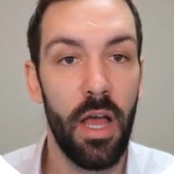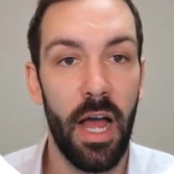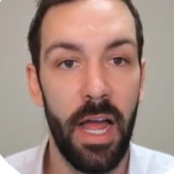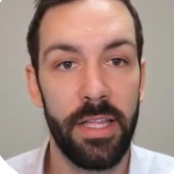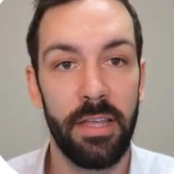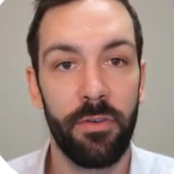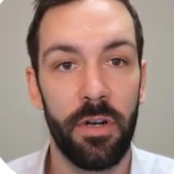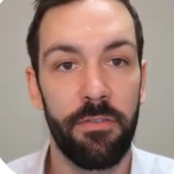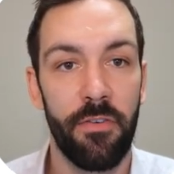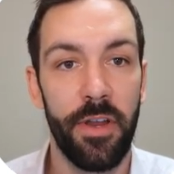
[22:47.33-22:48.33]
And they've
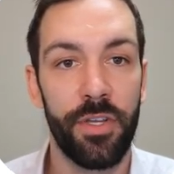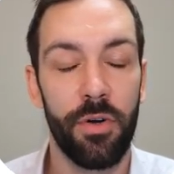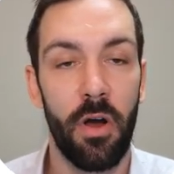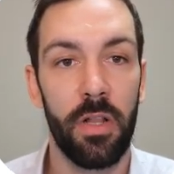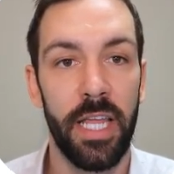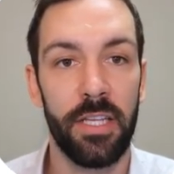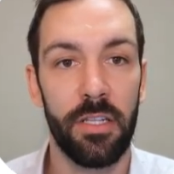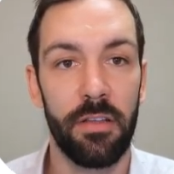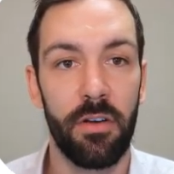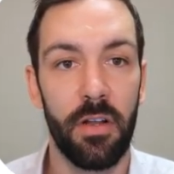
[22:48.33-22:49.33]
got a free trial here,
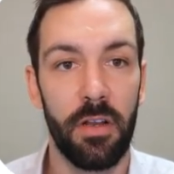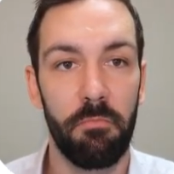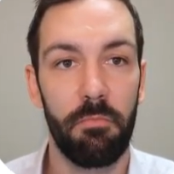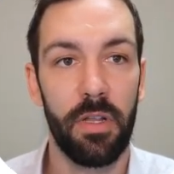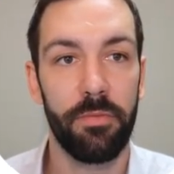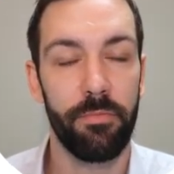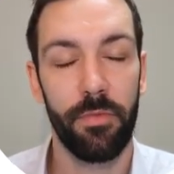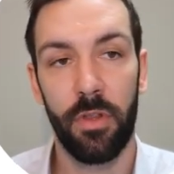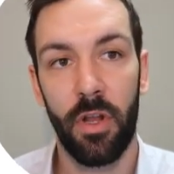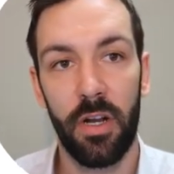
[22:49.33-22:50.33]
so they've got
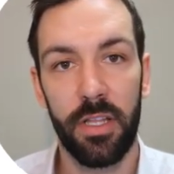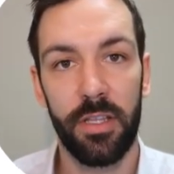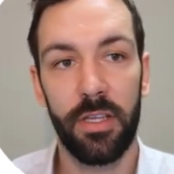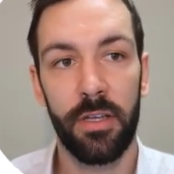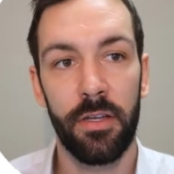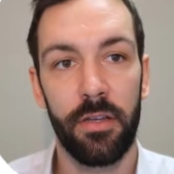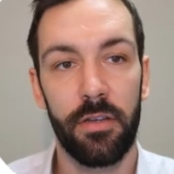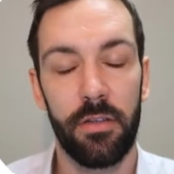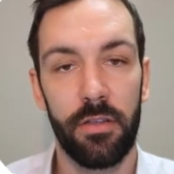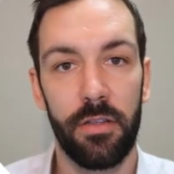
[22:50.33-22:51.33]
kind of like the
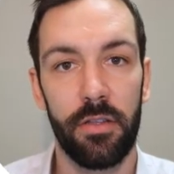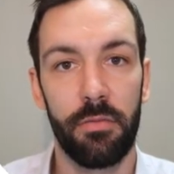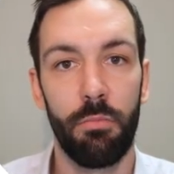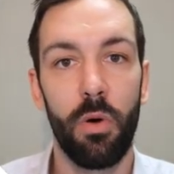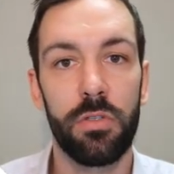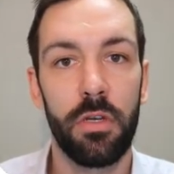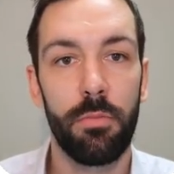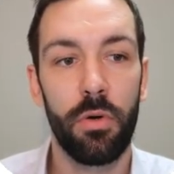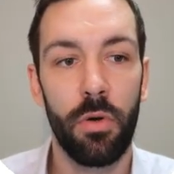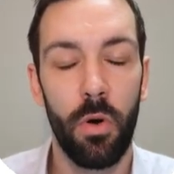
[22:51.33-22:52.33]

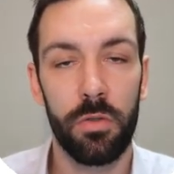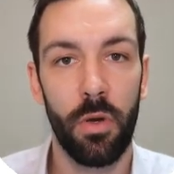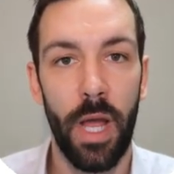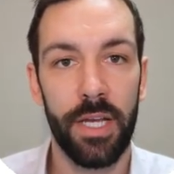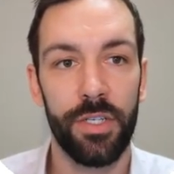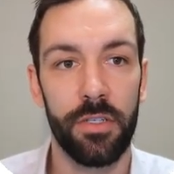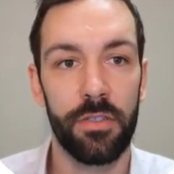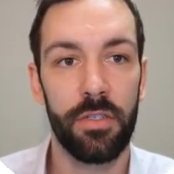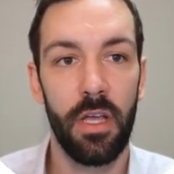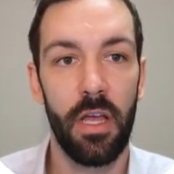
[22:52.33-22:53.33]
multiple call to
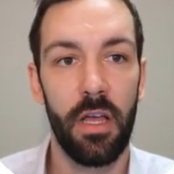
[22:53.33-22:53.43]
actions